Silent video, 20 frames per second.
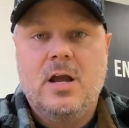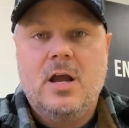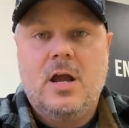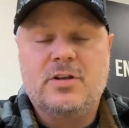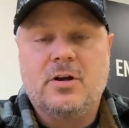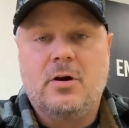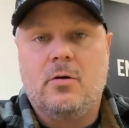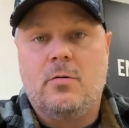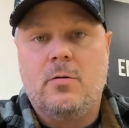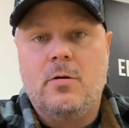
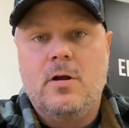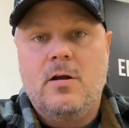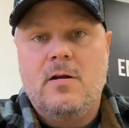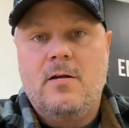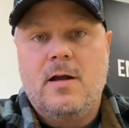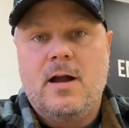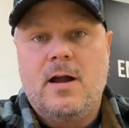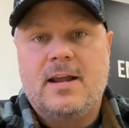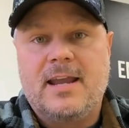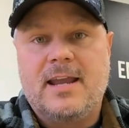So
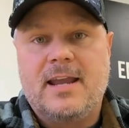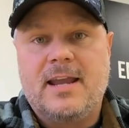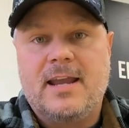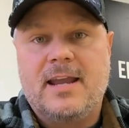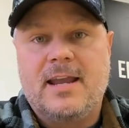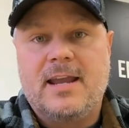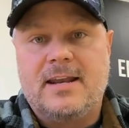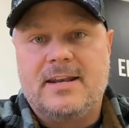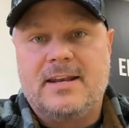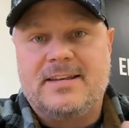again,
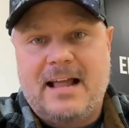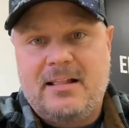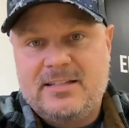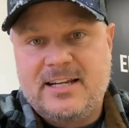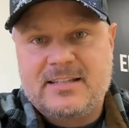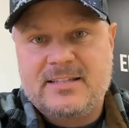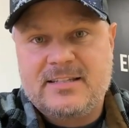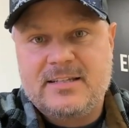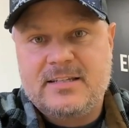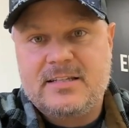Dallas,
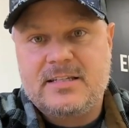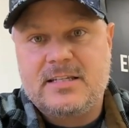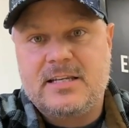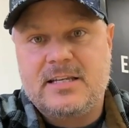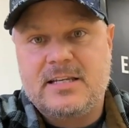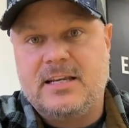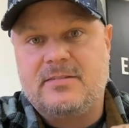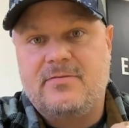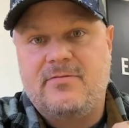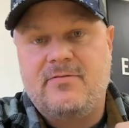
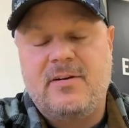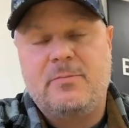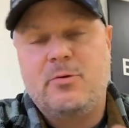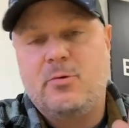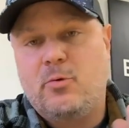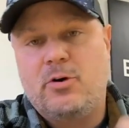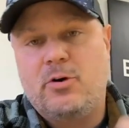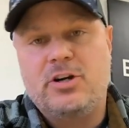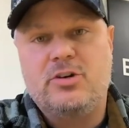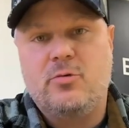Texas, it's
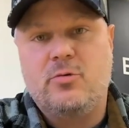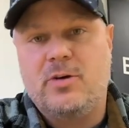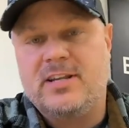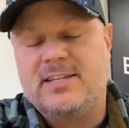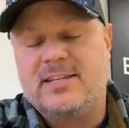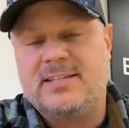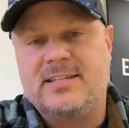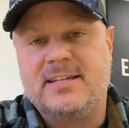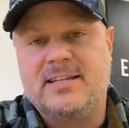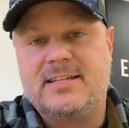February
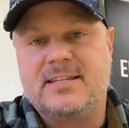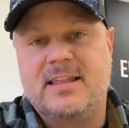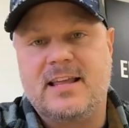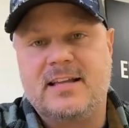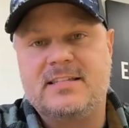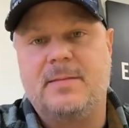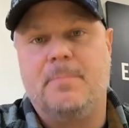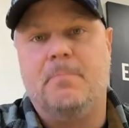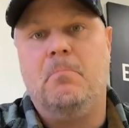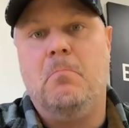26th.
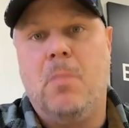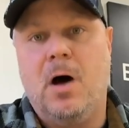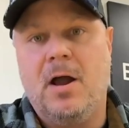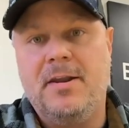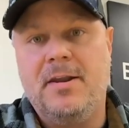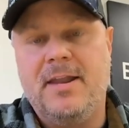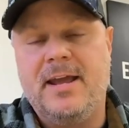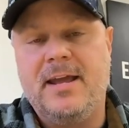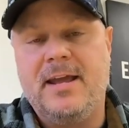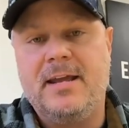That's a
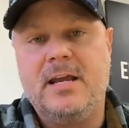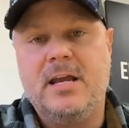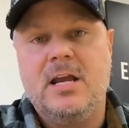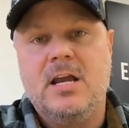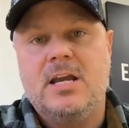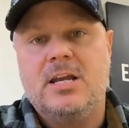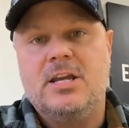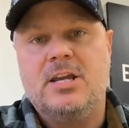Monday.